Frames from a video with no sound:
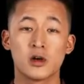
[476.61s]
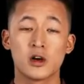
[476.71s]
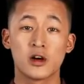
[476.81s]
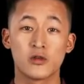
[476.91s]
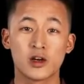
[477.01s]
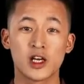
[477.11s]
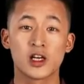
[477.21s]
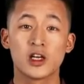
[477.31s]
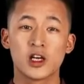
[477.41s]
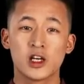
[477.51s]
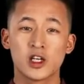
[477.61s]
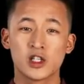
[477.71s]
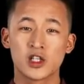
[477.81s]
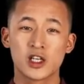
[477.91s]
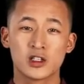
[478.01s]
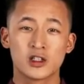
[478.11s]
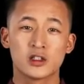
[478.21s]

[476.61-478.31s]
3. Shin.